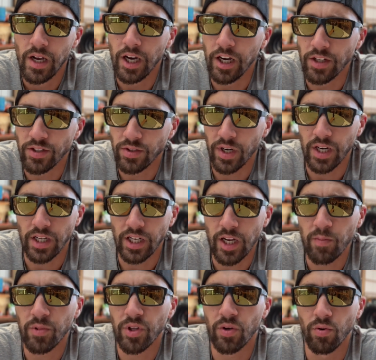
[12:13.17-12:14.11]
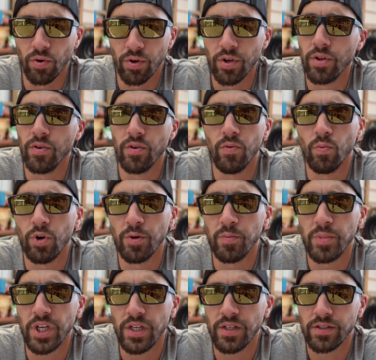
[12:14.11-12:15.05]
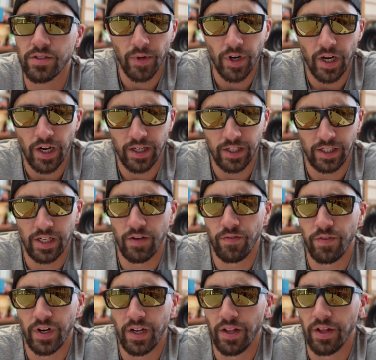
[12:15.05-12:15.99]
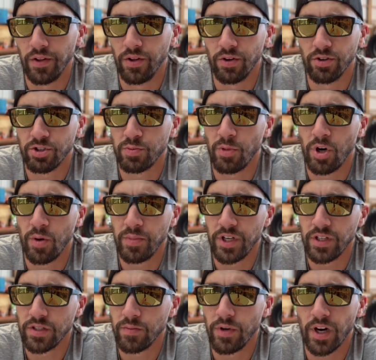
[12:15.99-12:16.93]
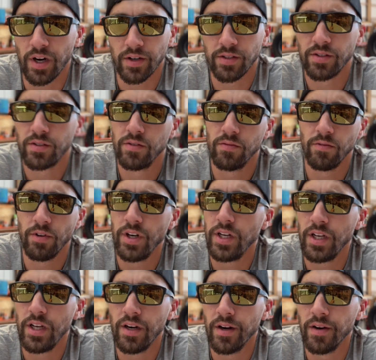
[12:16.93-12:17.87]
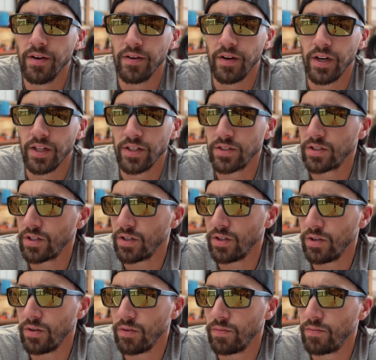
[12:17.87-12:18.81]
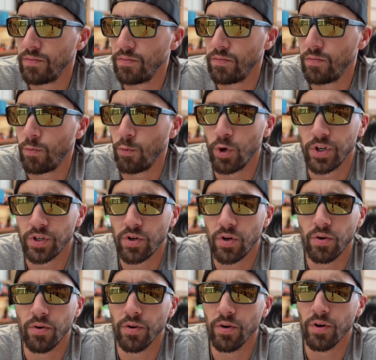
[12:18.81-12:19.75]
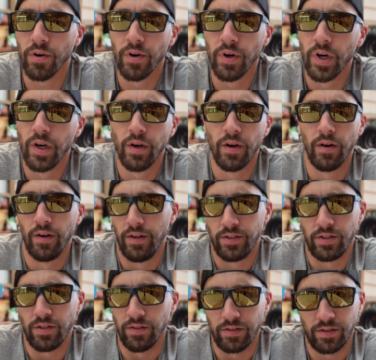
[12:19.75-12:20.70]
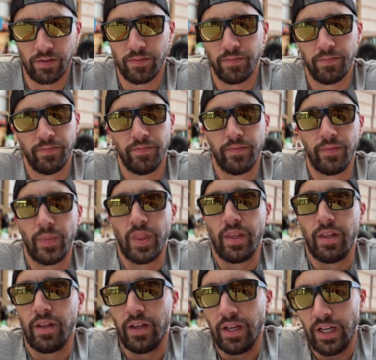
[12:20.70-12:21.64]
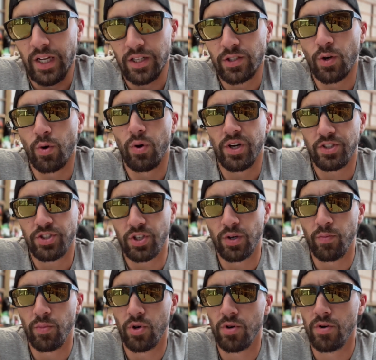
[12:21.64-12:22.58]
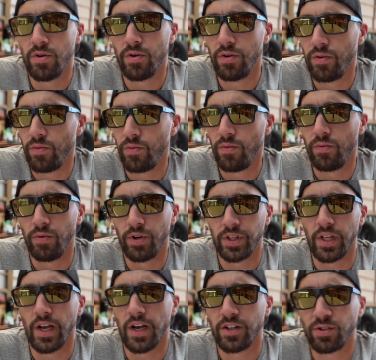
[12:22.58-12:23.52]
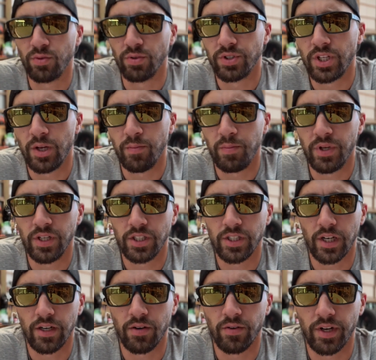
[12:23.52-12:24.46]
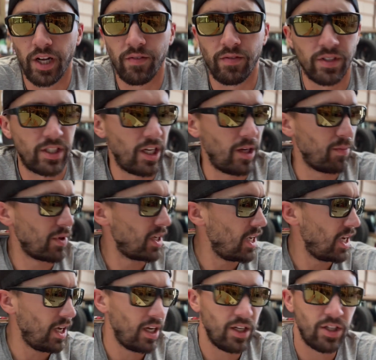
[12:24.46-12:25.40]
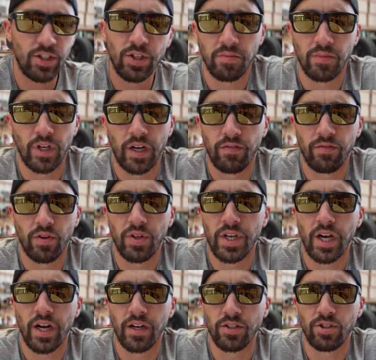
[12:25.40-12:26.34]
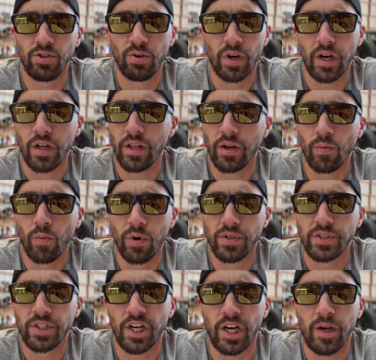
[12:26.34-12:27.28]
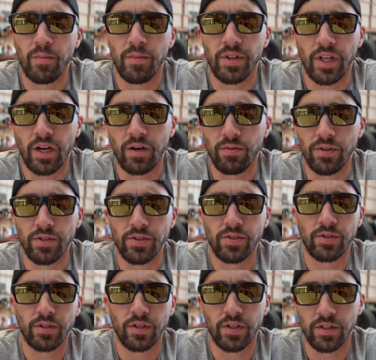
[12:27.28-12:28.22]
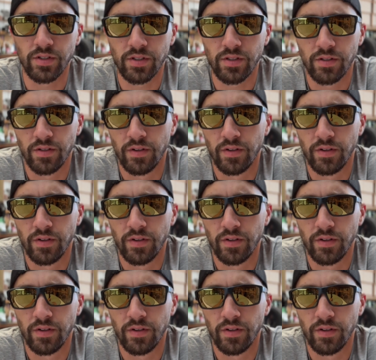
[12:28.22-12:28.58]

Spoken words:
trying to keep the grill in one piece. I did find that little small pizza box radiator, and it's a 1 core, so it's questionable what the actual temp is. I don't have a temp gauge. I've only had it too hot like one time, and that was because